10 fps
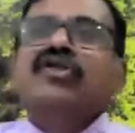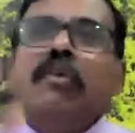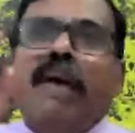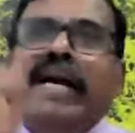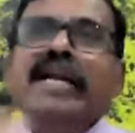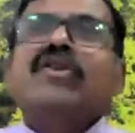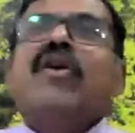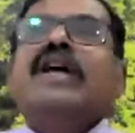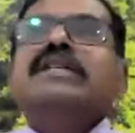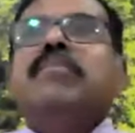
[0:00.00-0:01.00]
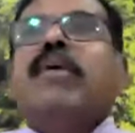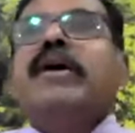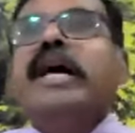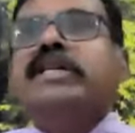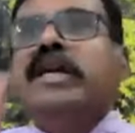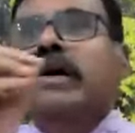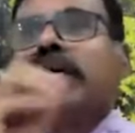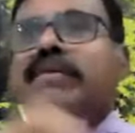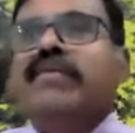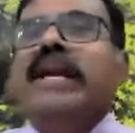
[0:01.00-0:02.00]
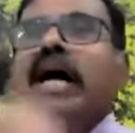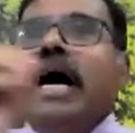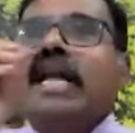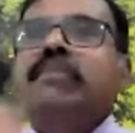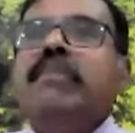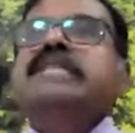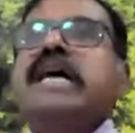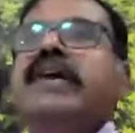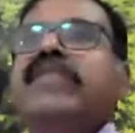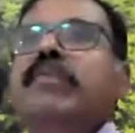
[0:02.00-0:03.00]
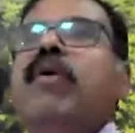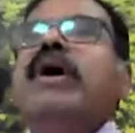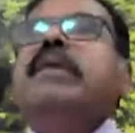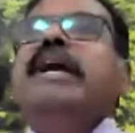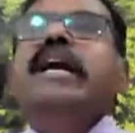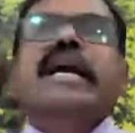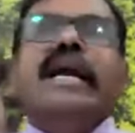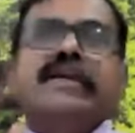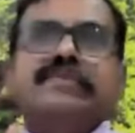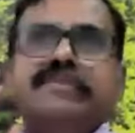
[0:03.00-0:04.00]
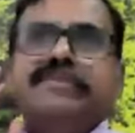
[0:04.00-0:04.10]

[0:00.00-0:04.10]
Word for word: So mind is the cause of bondage. When Atma is identified with body, mind, intellect.